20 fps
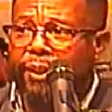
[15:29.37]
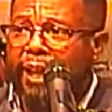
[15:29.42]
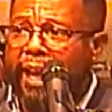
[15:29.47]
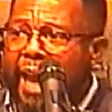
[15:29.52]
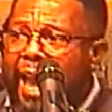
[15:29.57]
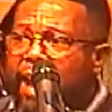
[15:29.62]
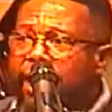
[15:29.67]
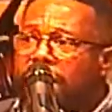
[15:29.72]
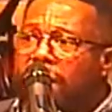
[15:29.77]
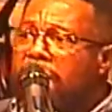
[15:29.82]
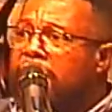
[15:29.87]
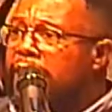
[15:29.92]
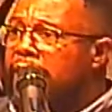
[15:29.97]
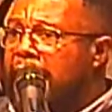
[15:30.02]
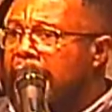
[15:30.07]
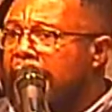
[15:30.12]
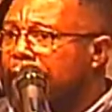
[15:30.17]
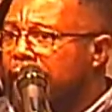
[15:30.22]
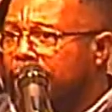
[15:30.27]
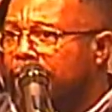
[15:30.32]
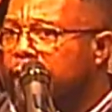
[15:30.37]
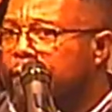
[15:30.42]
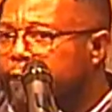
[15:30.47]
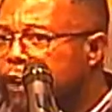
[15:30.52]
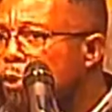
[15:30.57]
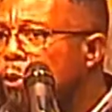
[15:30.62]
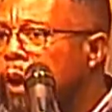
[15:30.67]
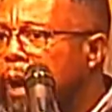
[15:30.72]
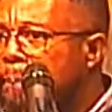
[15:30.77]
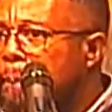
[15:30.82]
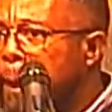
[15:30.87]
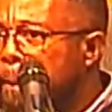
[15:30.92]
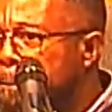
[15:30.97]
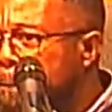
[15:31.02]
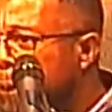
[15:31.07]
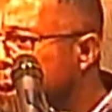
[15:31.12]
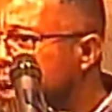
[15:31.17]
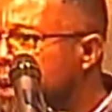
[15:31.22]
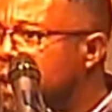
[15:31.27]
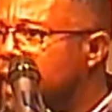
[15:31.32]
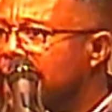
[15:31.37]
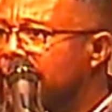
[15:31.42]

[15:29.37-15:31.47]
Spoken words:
And learn if you and put it in